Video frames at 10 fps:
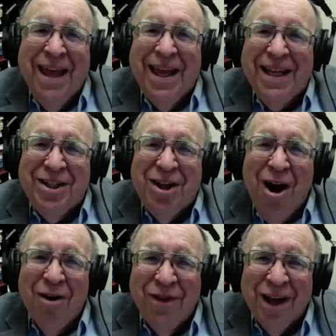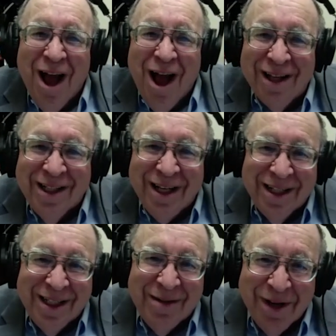They starve the gods into
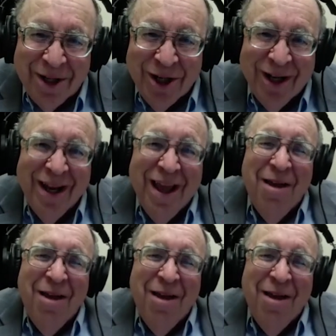submission